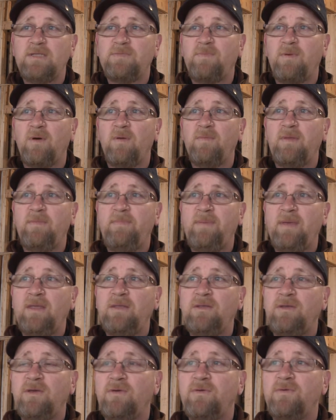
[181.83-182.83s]
is probably
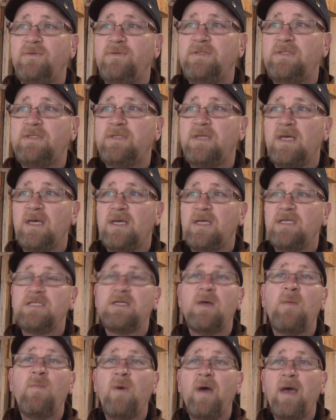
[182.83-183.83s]
being used
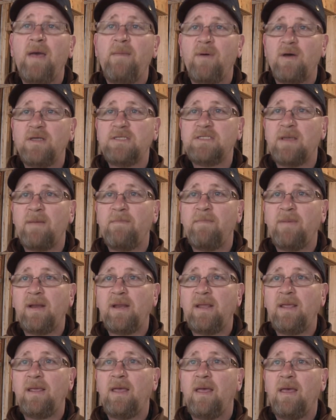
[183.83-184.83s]
somewhere by
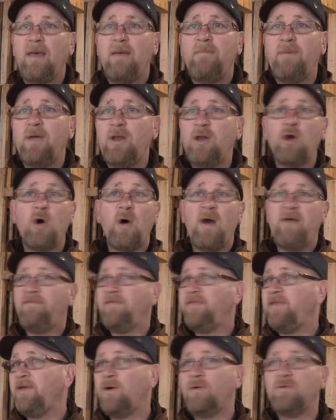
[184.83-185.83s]
somebody, but not
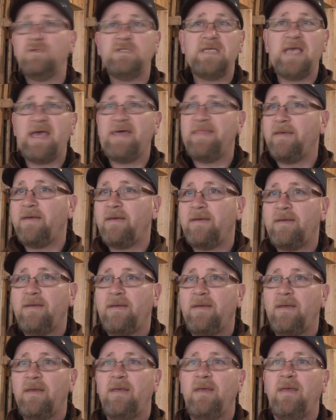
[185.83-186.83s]
everything altogether
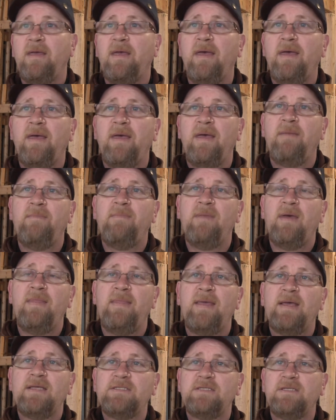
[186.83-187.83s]
um,
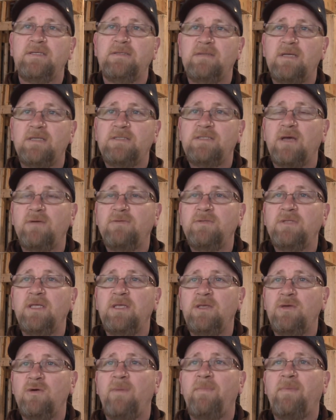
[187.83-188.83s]
and that's a, a totally
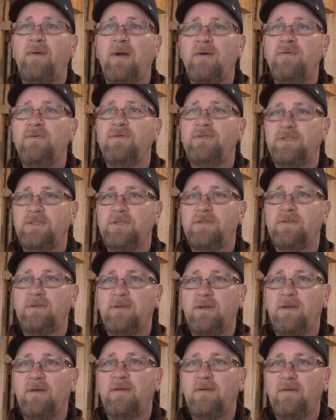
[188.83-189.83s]
new approach
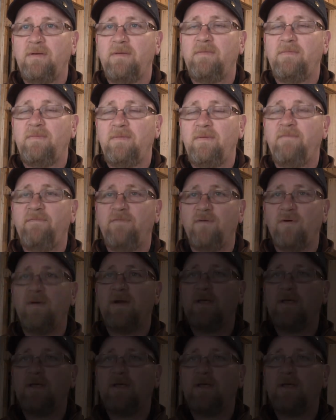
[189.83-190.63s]
for